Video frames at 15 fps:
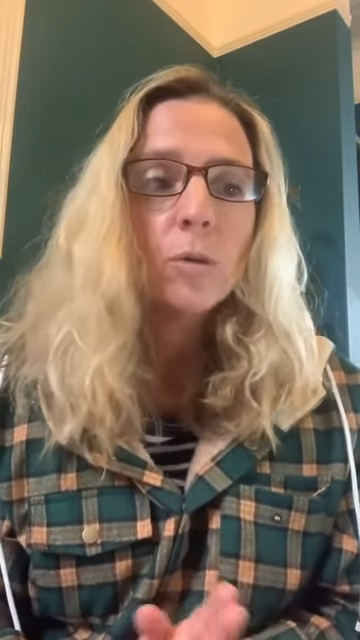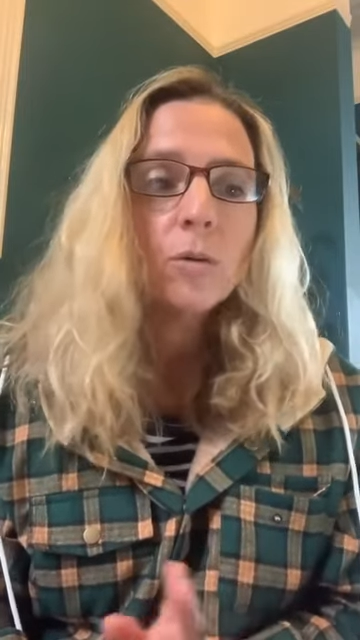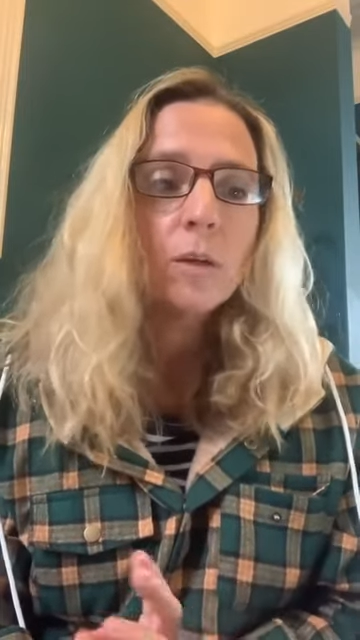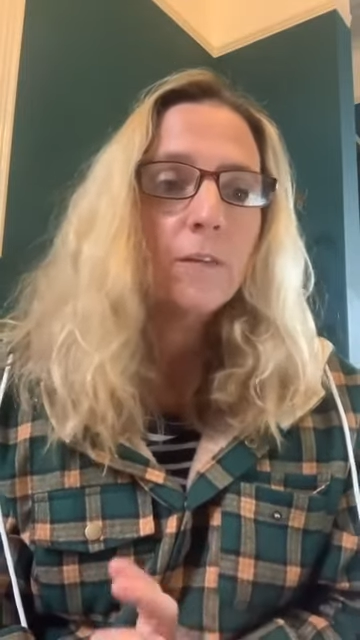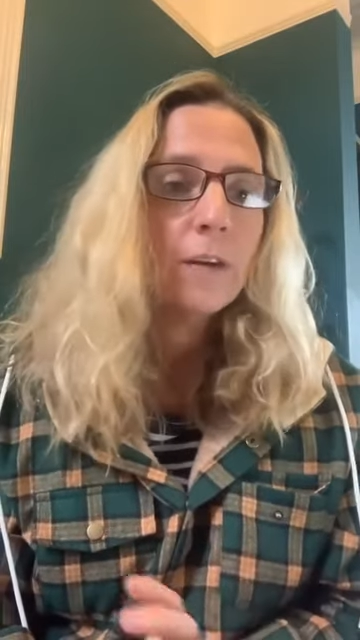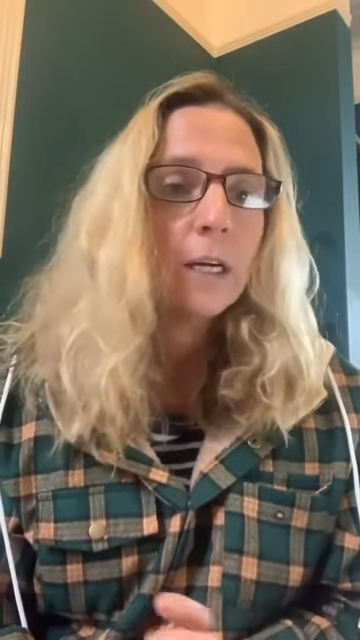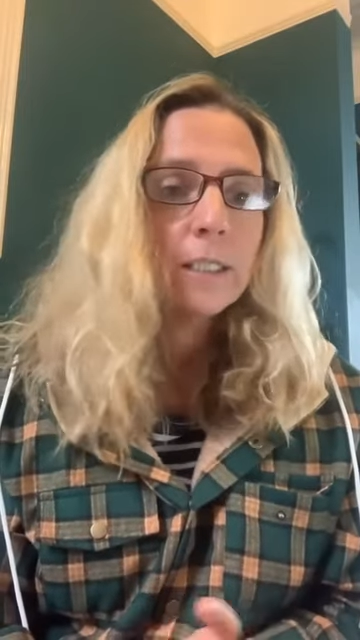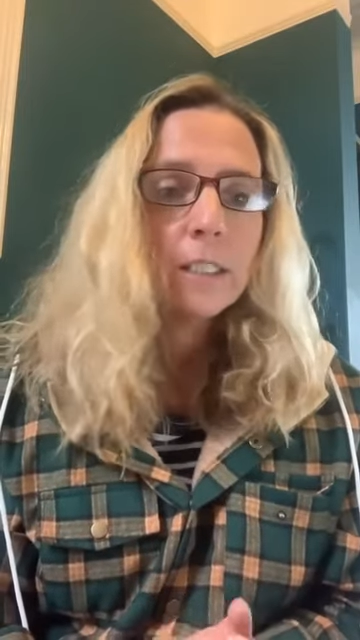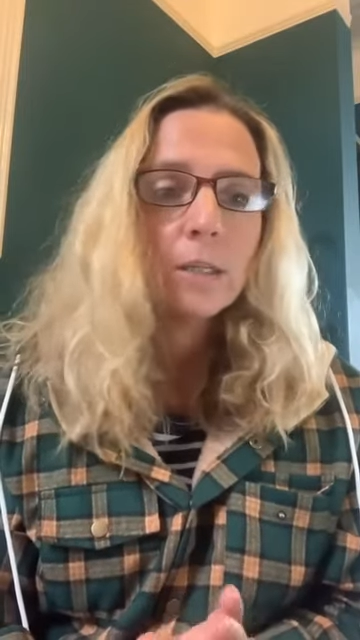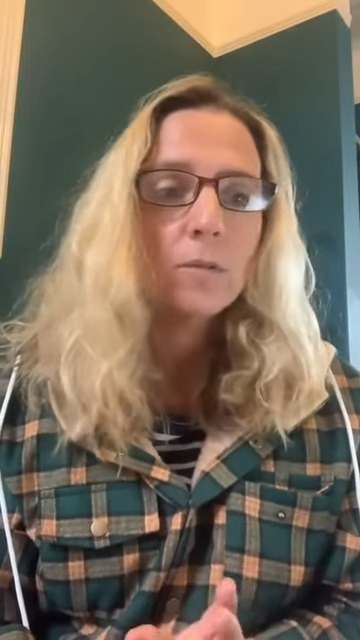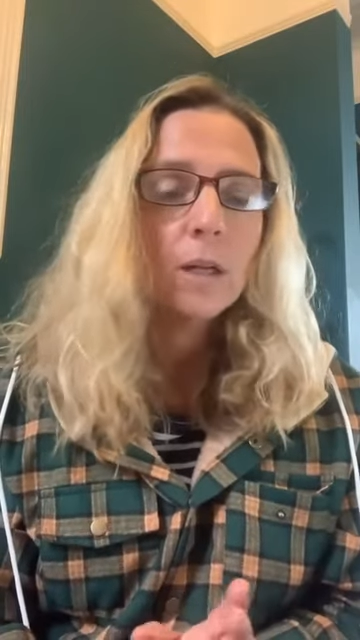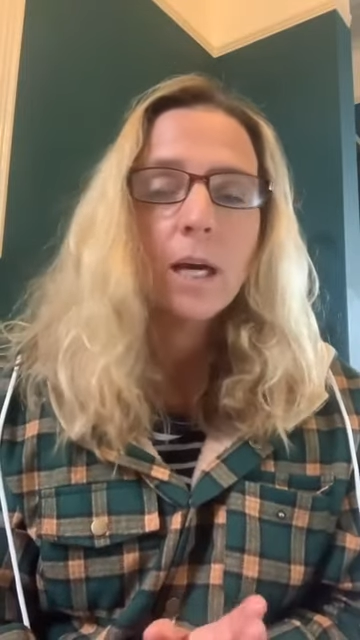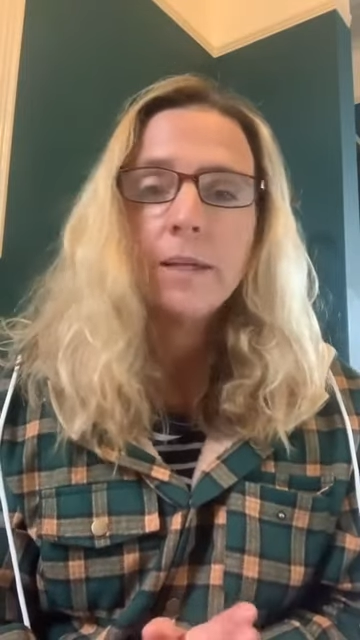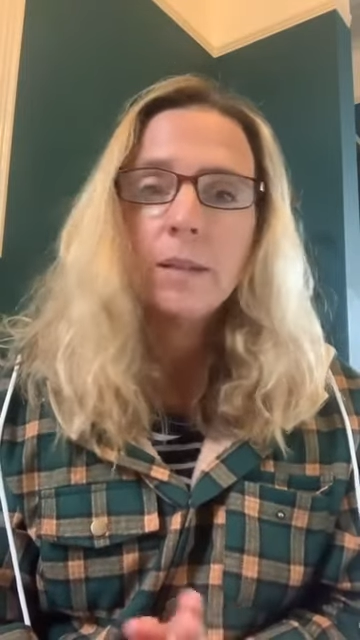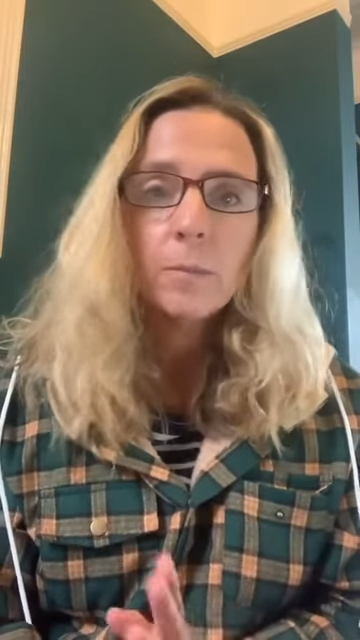or if I don't
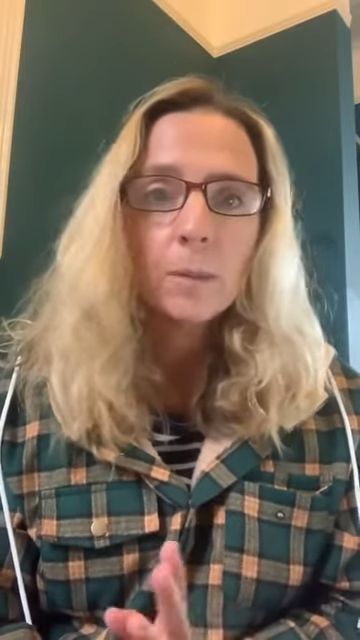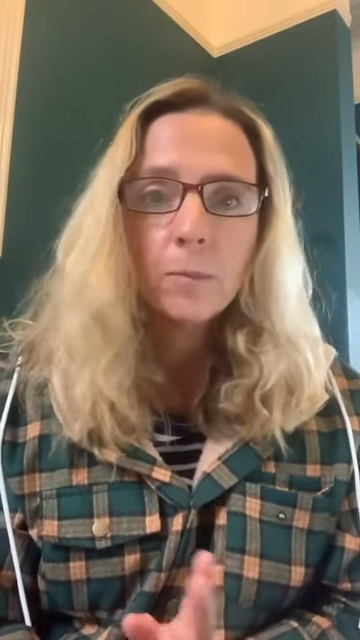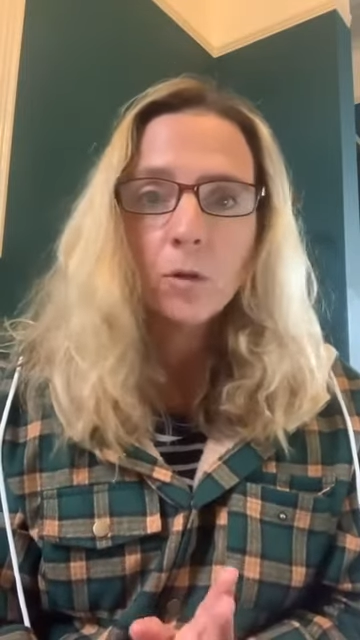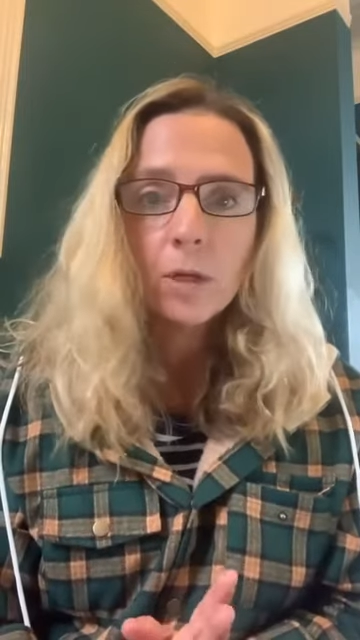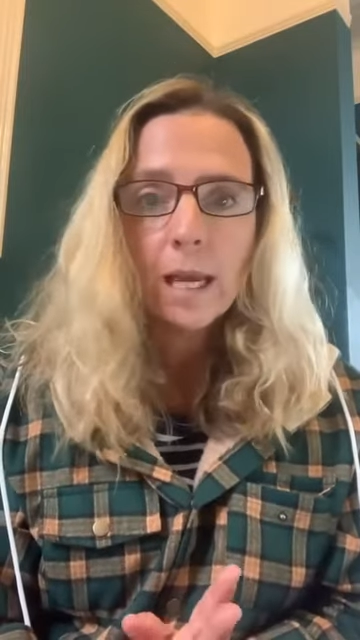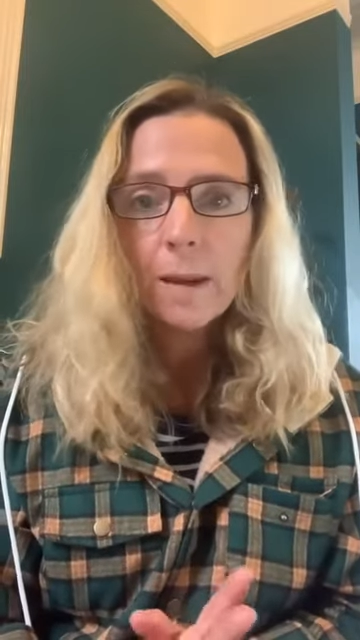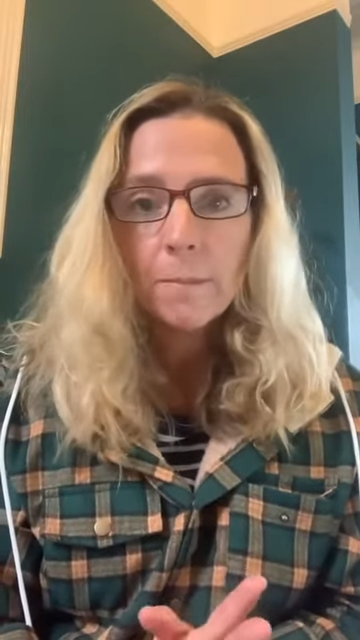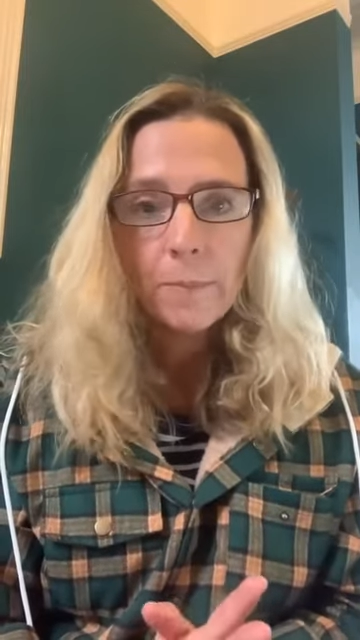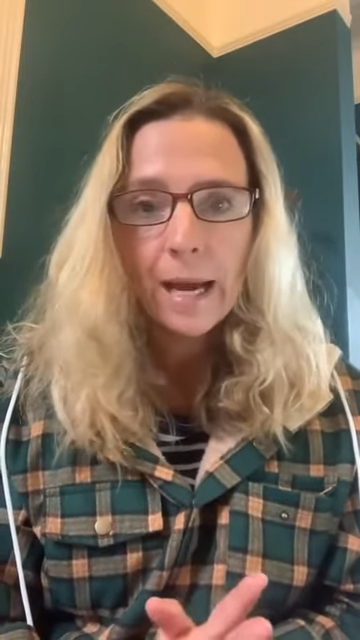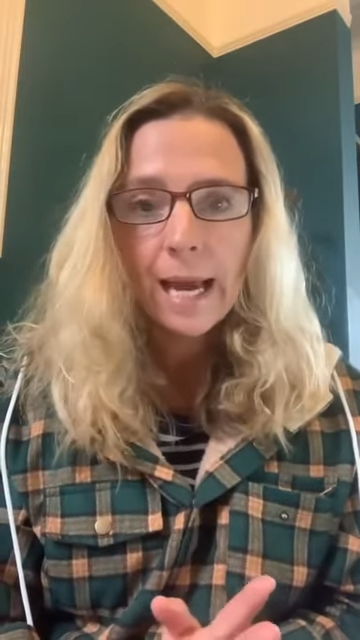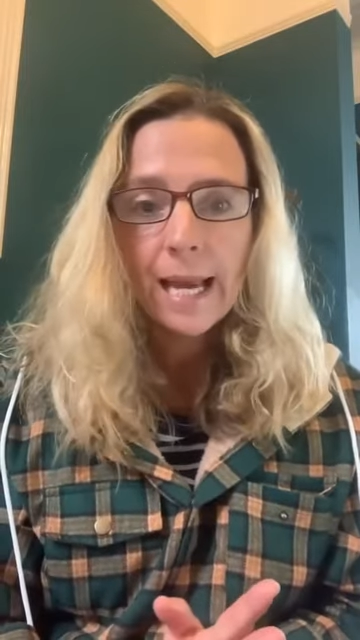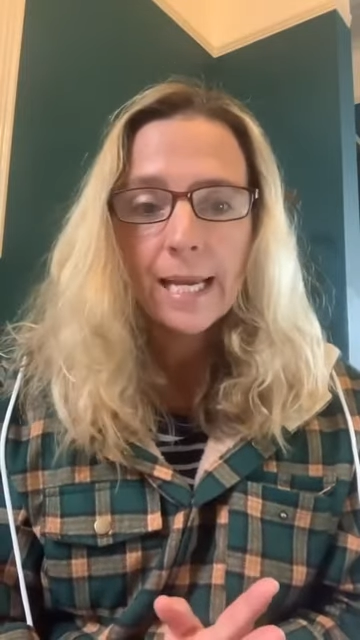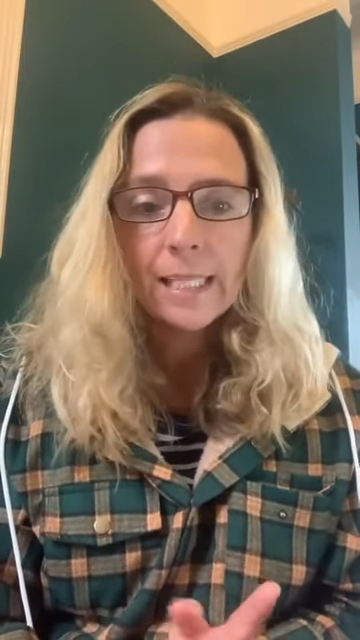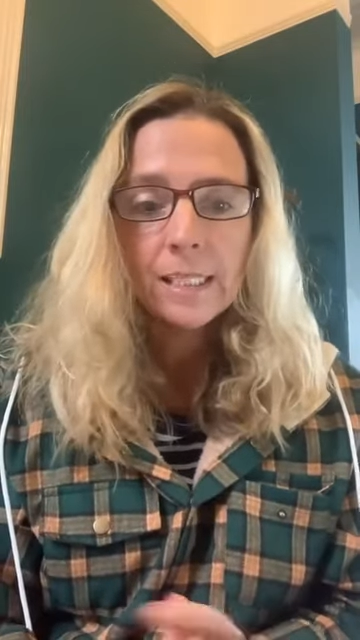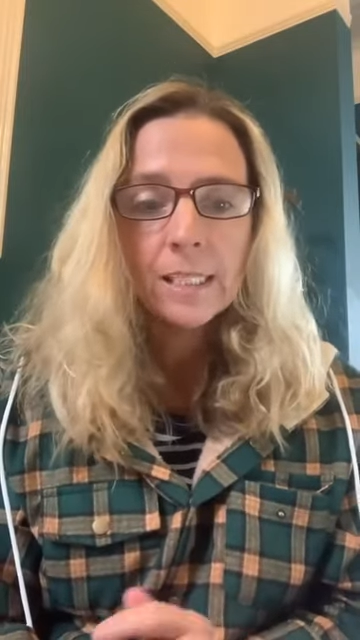like them, I'm not getting
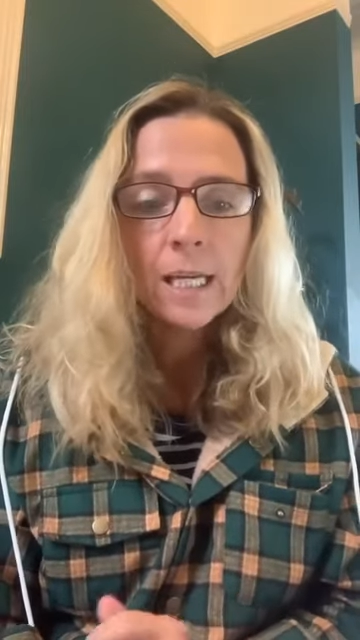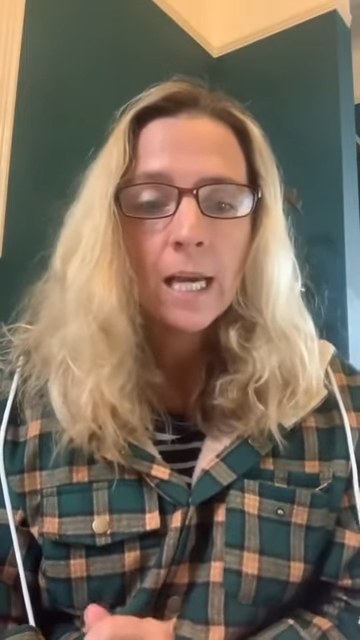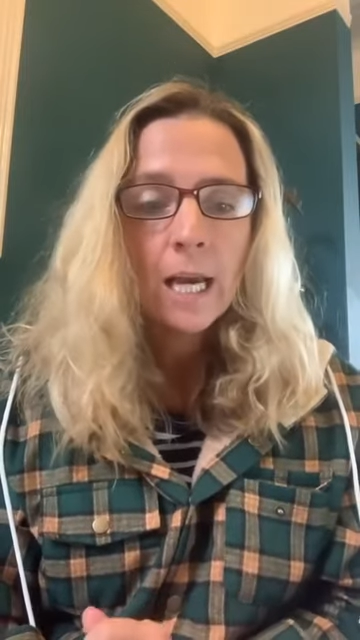paid.